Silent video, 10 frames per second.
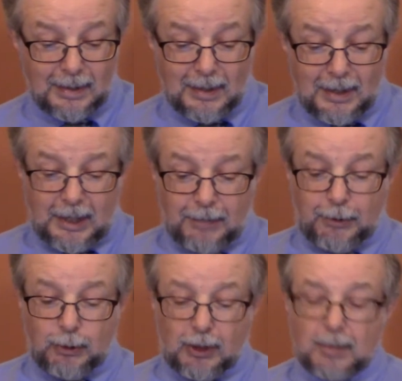If
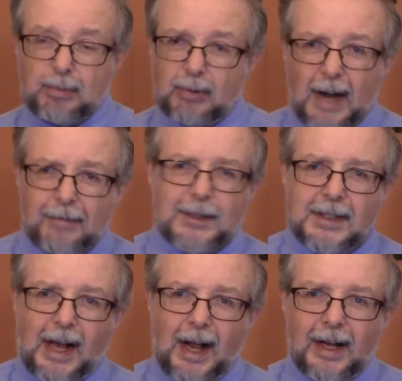you can
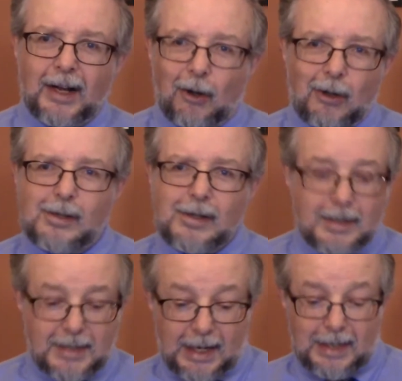prophesy all
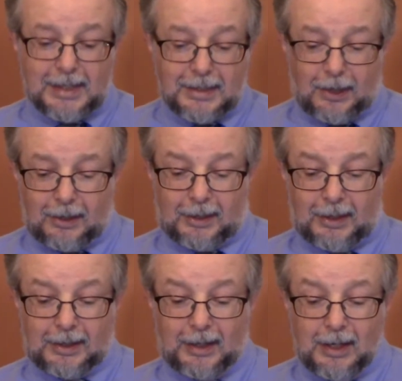day
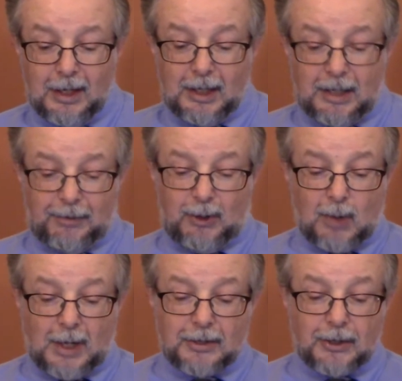long, if you
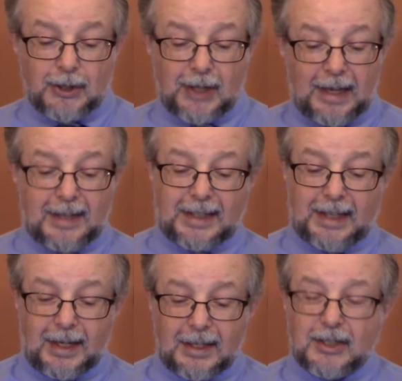understand
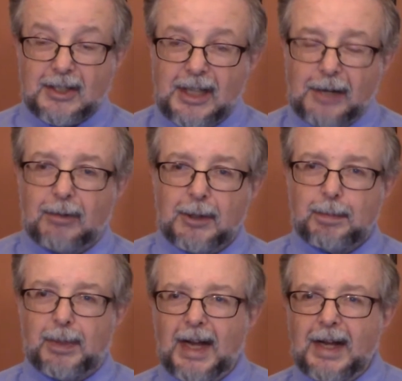God's secret
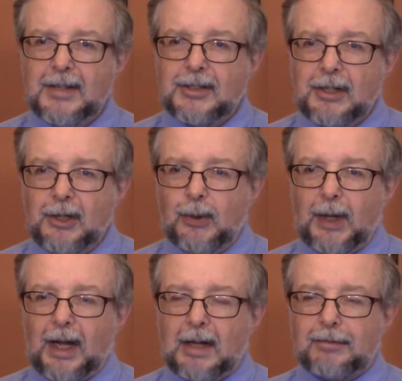plans and you
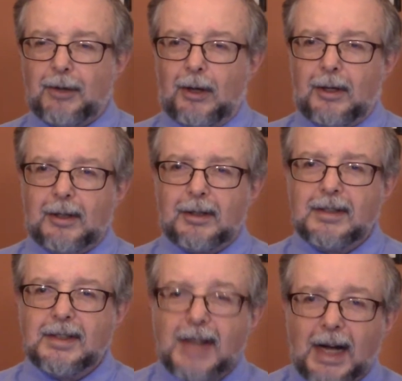have all
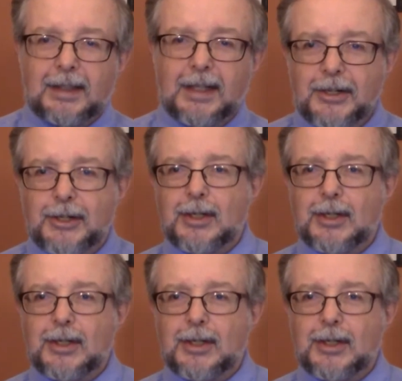knowledge.